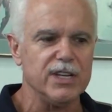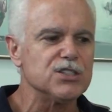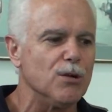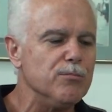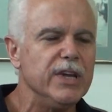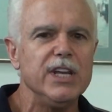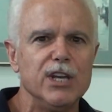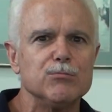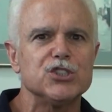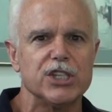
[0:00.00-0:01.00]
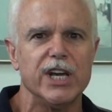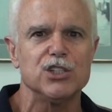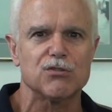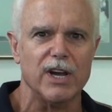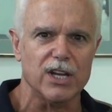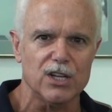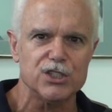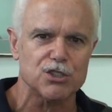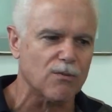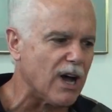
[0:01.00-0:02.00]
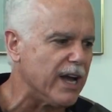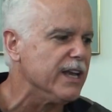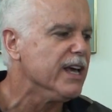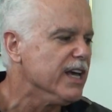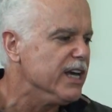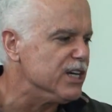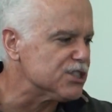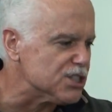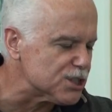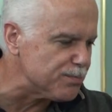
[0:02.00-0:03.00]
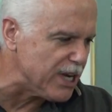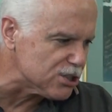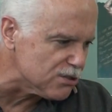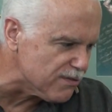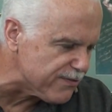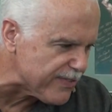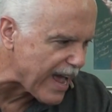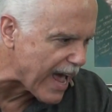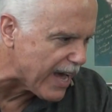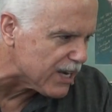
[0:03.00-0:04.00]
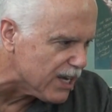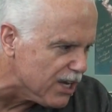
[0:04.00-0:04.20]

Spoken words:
It's a medium chain triglyceride. It's a special fat